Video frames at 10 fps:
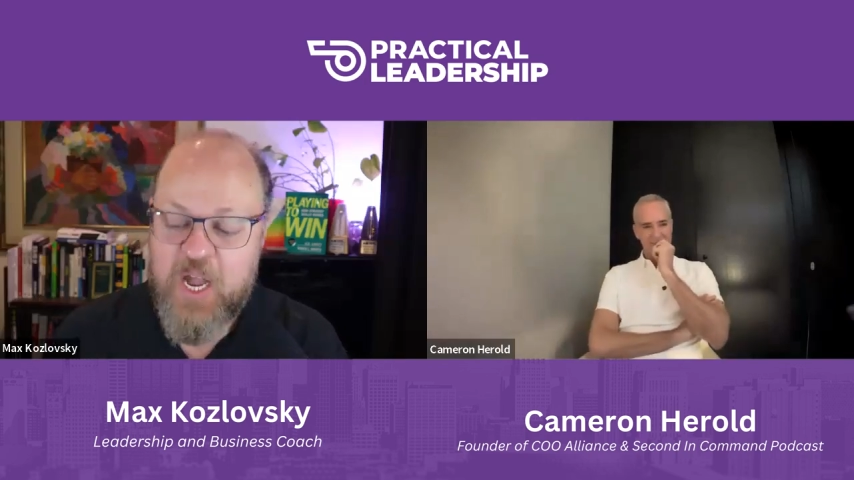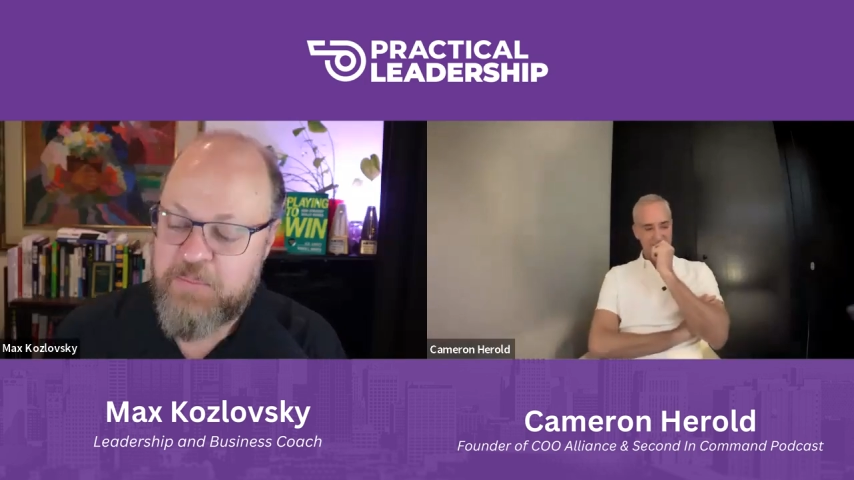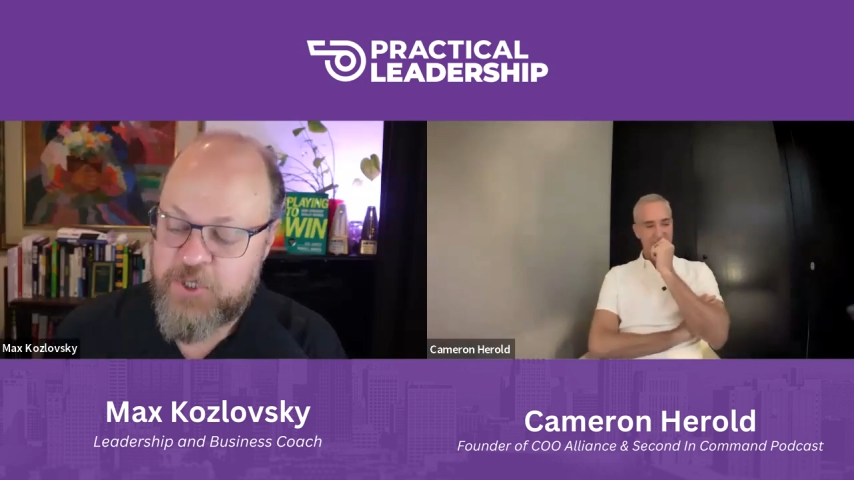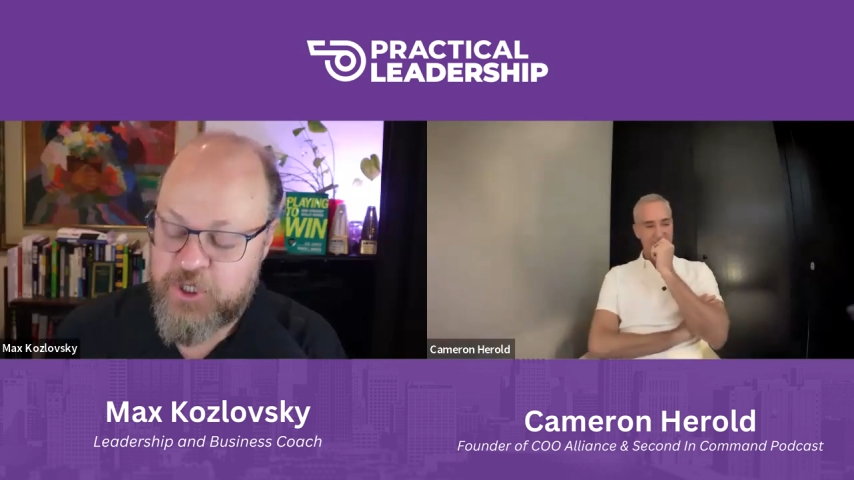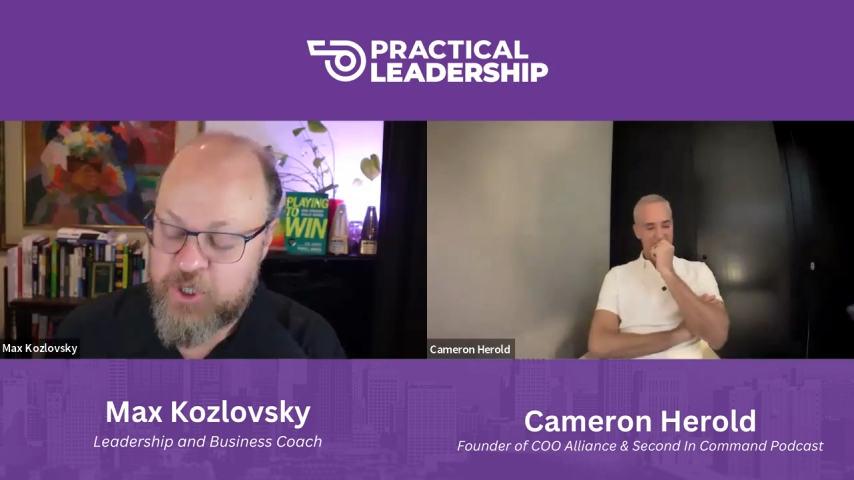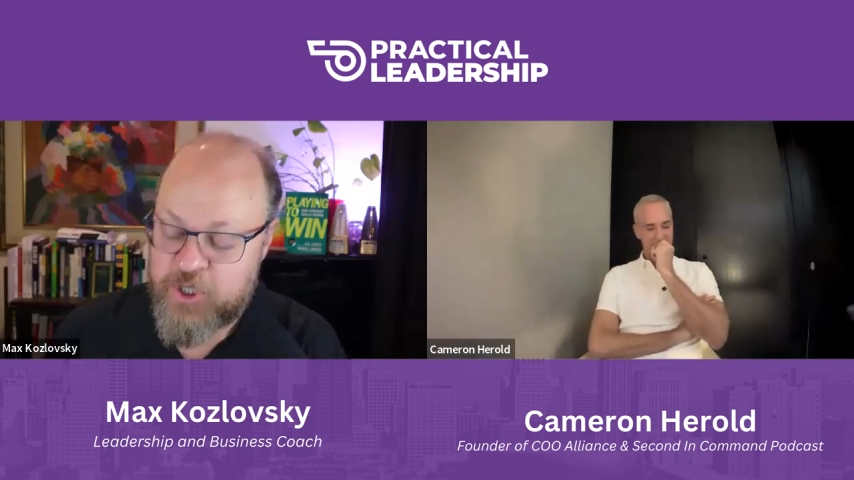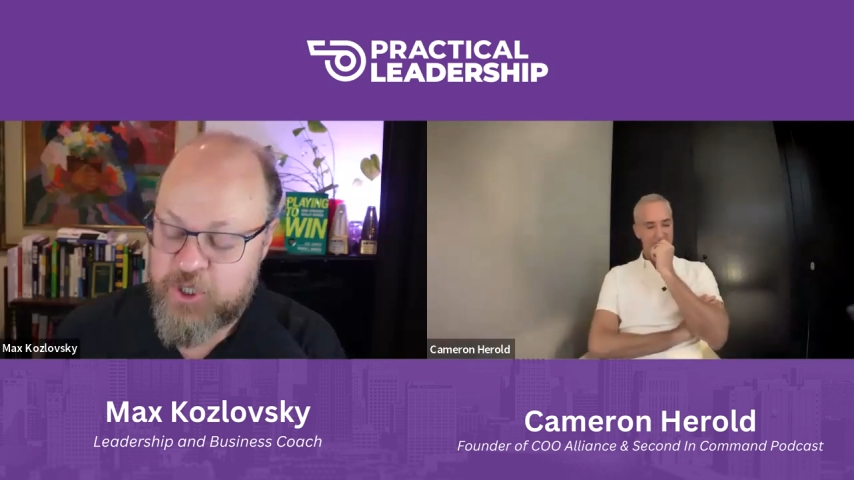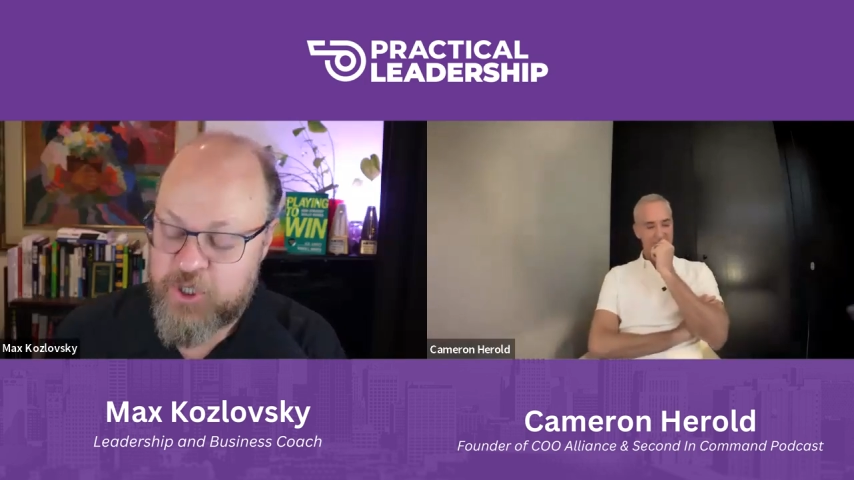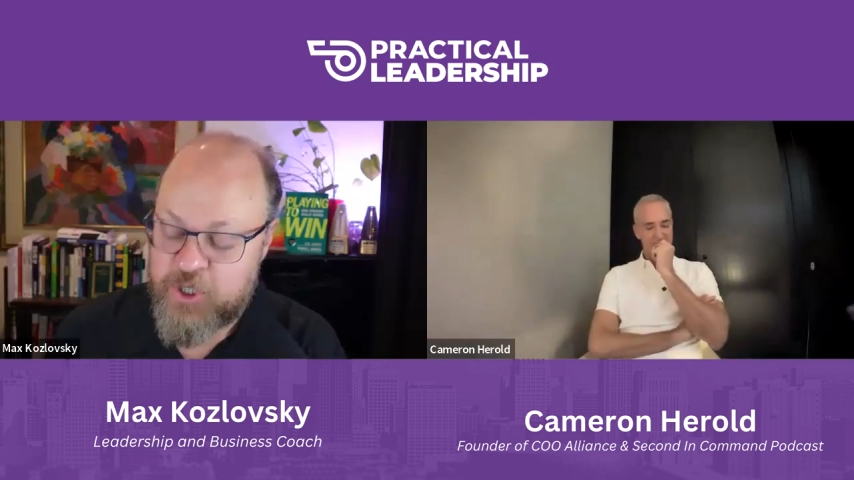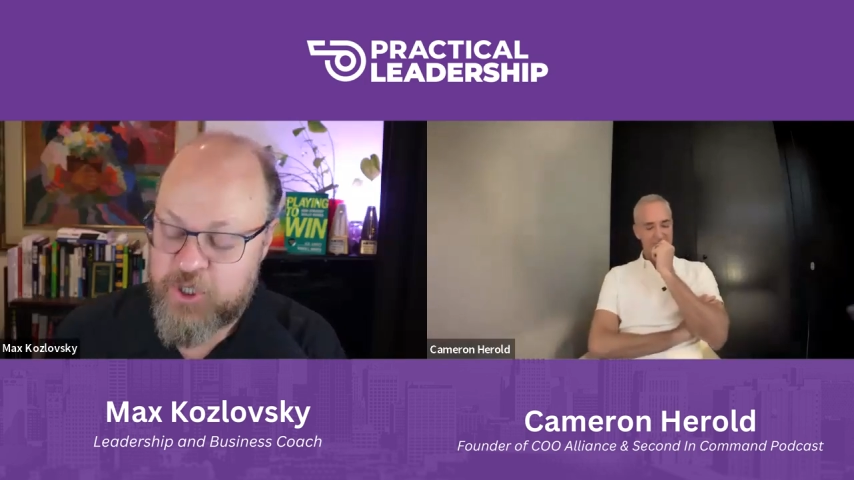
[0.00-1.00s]
just
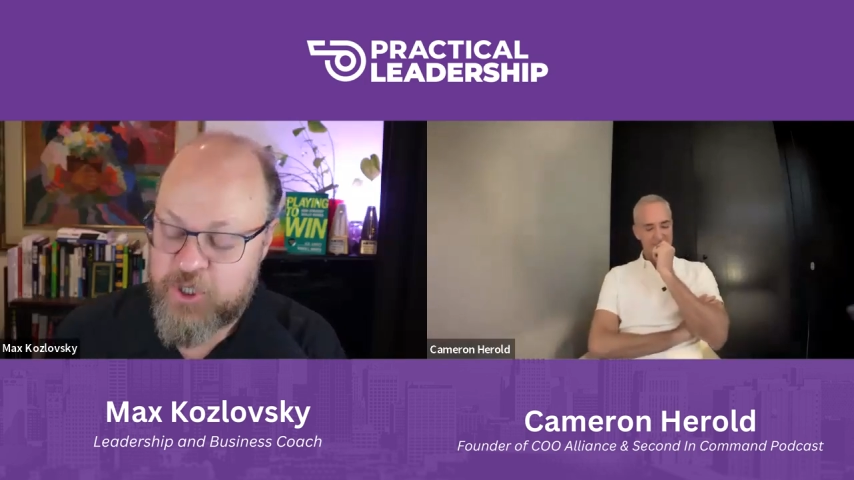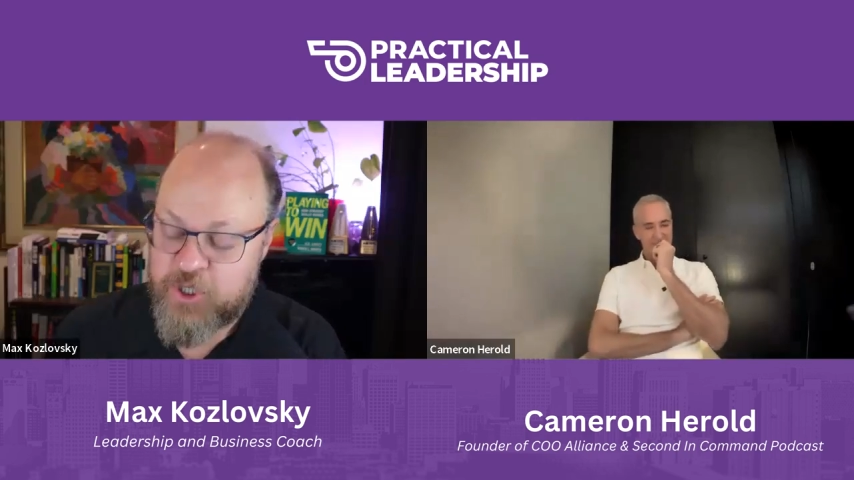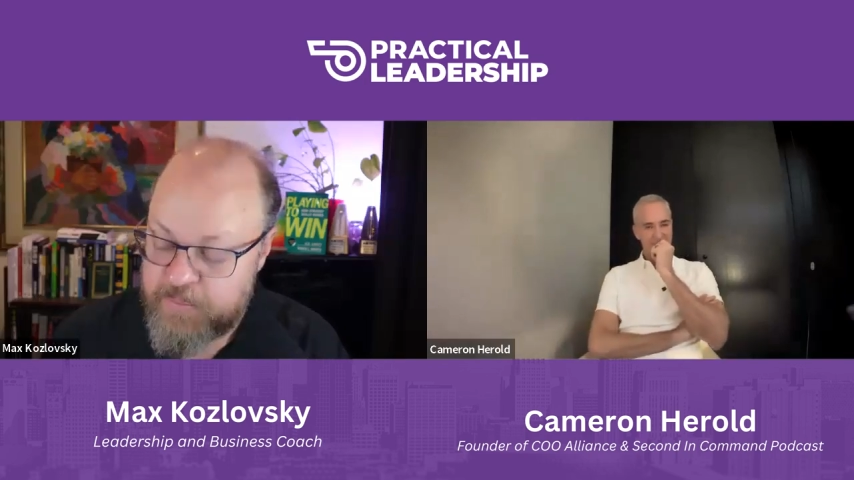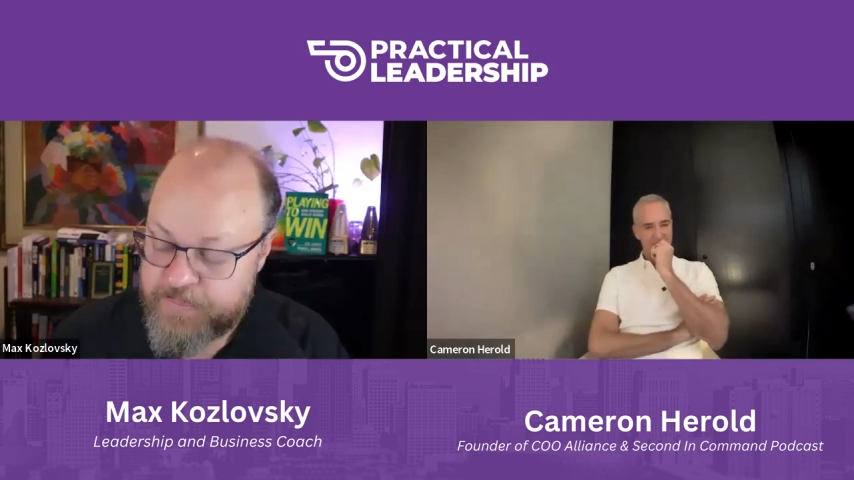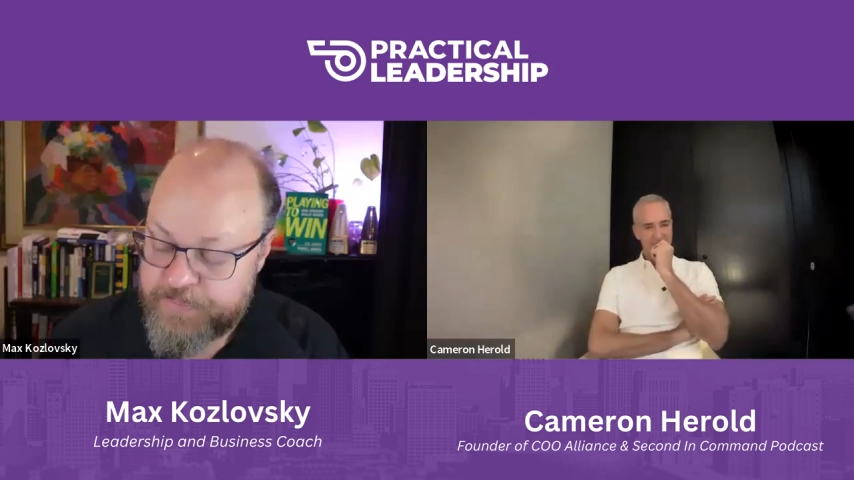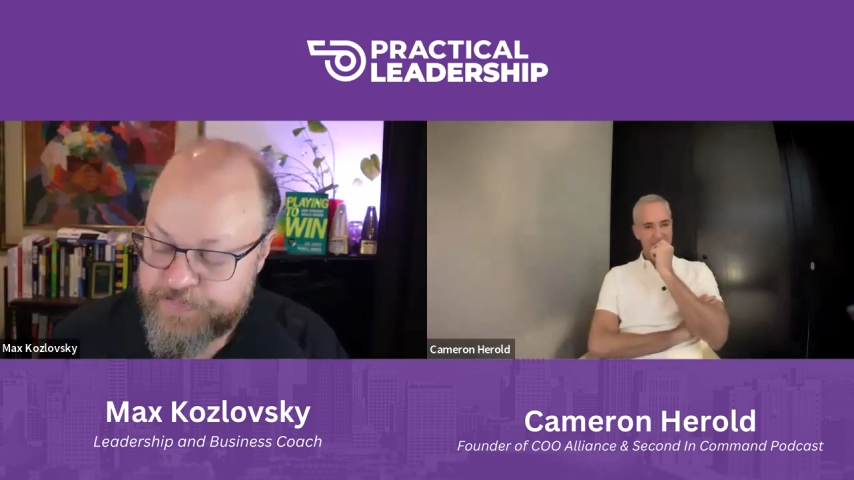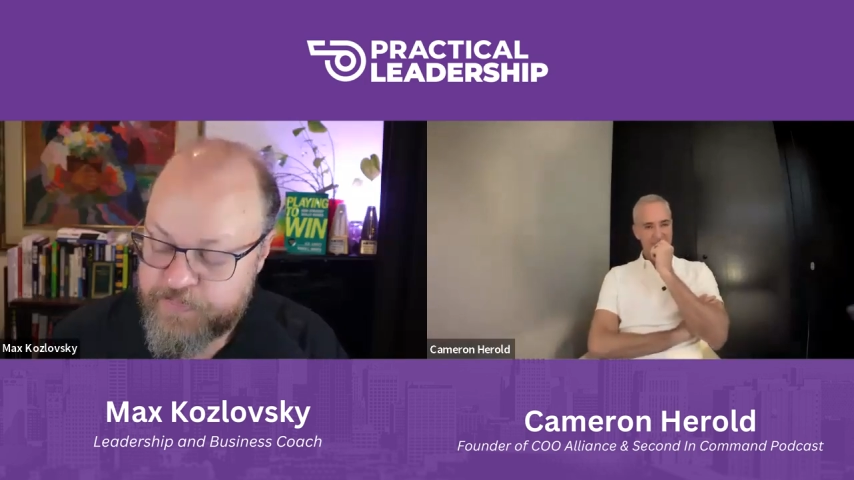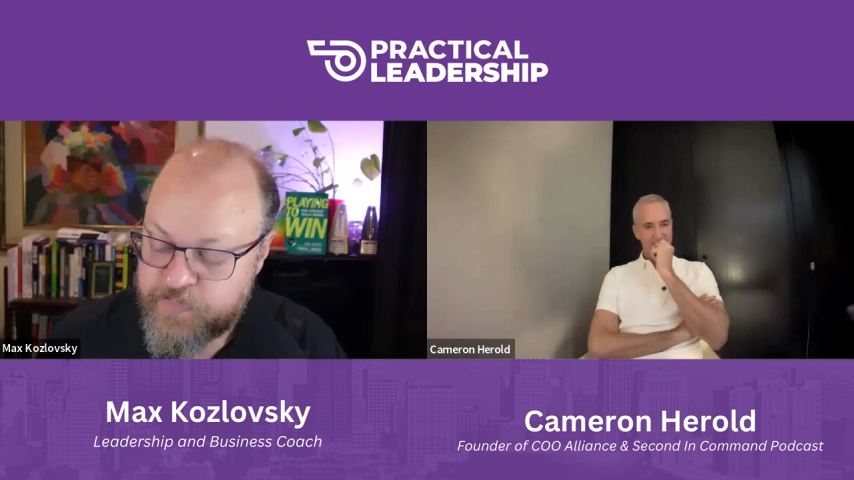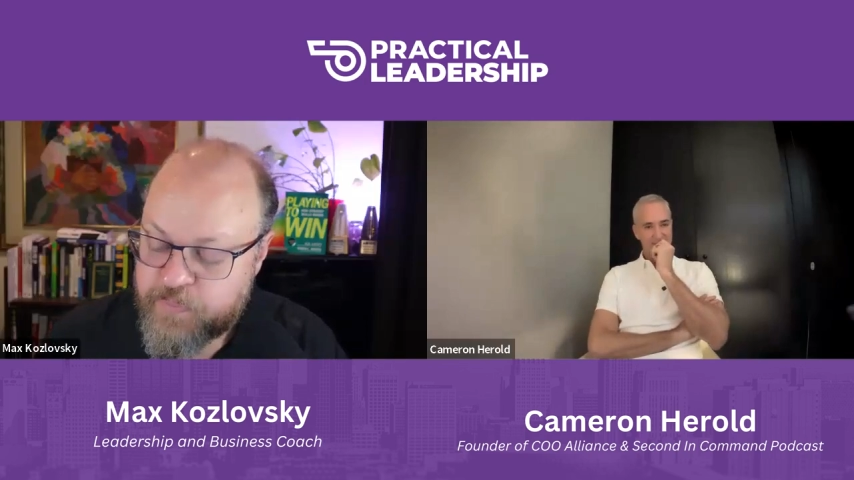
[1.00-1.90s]
away from them.